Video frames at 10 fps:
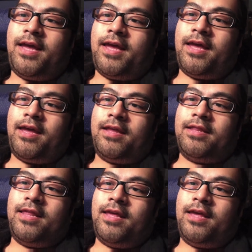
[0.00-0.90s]

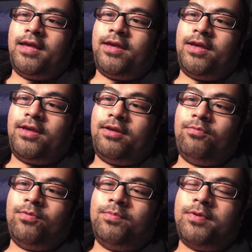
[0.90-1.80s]
And they
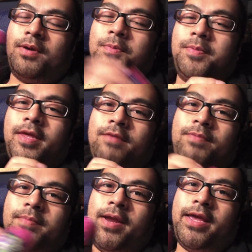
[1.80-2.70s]
will probably give
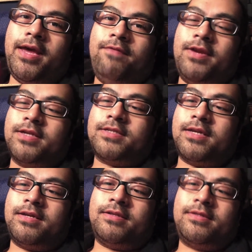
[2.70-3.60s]
me many cavities,
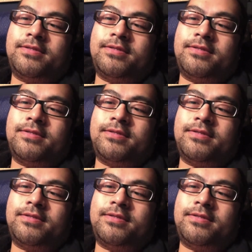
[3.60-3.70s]
that